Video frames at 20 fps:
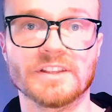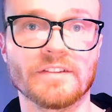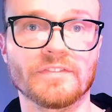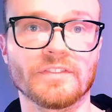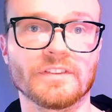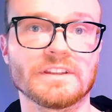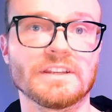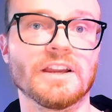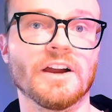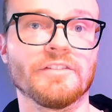
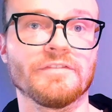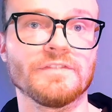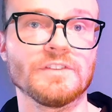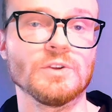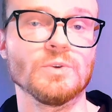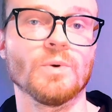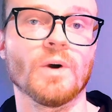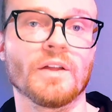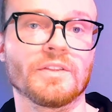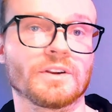definitely a
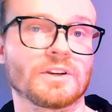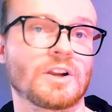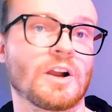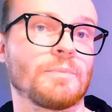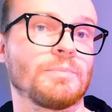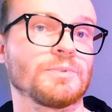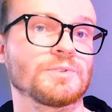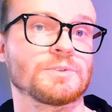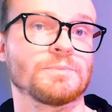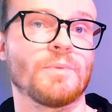few other
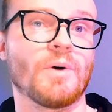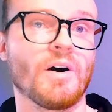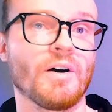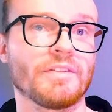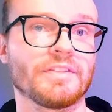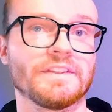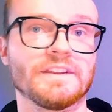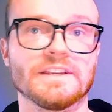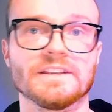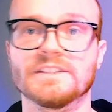couple small
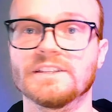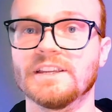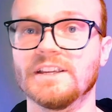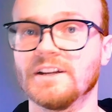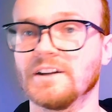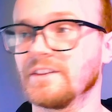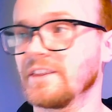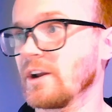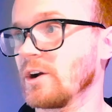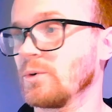things
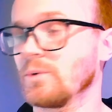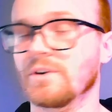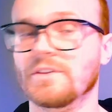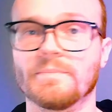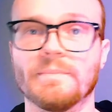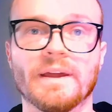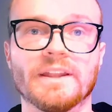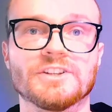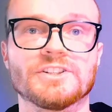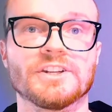here that are
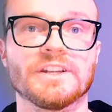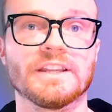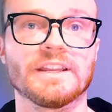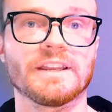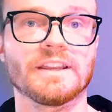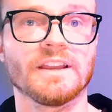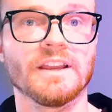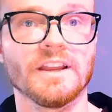worth mentioning.